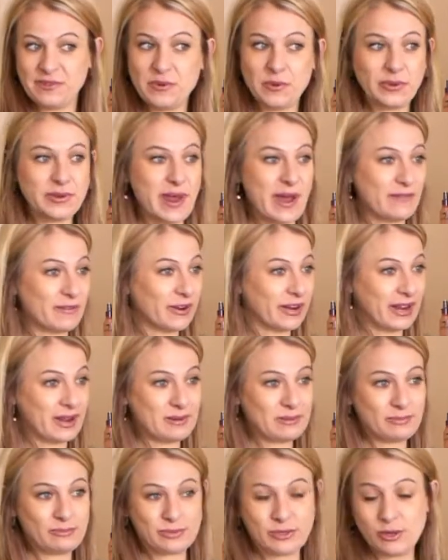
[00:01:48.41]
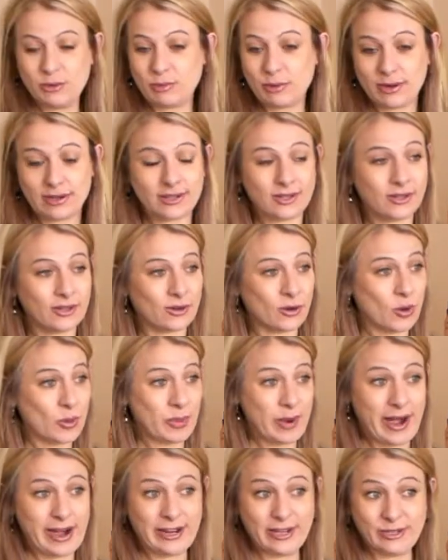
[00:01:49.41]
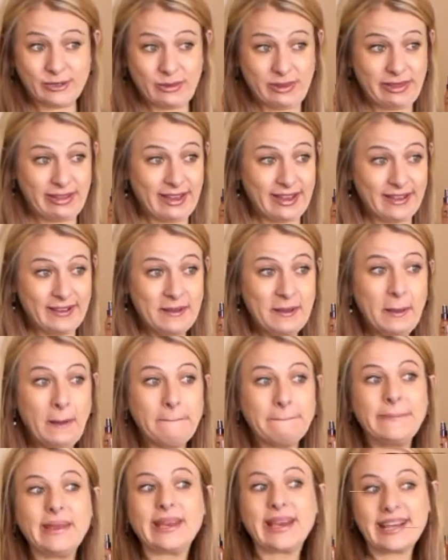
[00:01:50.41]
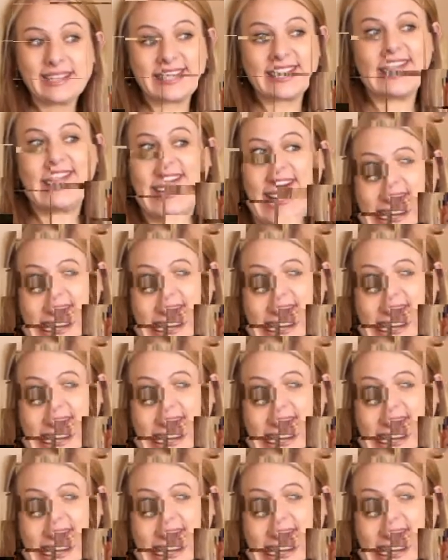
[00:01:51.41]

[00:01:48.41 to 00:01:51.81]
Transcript: You will never get too brittle or breakage with it because of